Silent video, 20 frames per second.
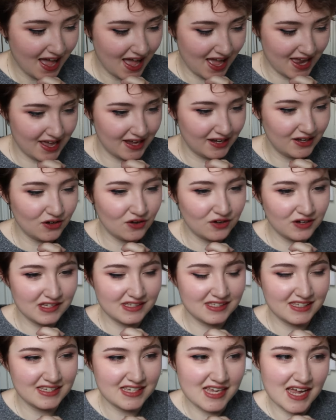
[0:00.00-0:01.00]
and I can
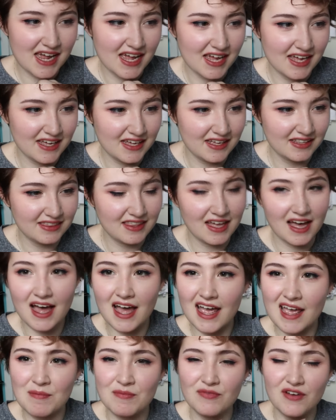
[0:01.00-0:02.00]
honestly say that
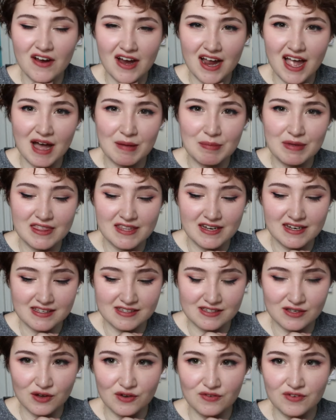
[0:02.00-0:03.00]
I am very happy that
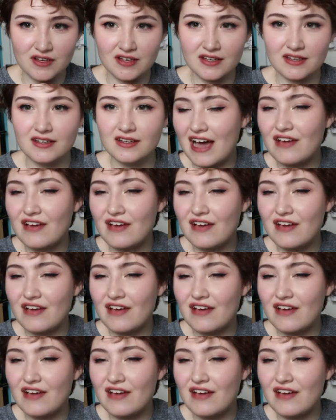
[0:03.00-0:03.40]
it's over.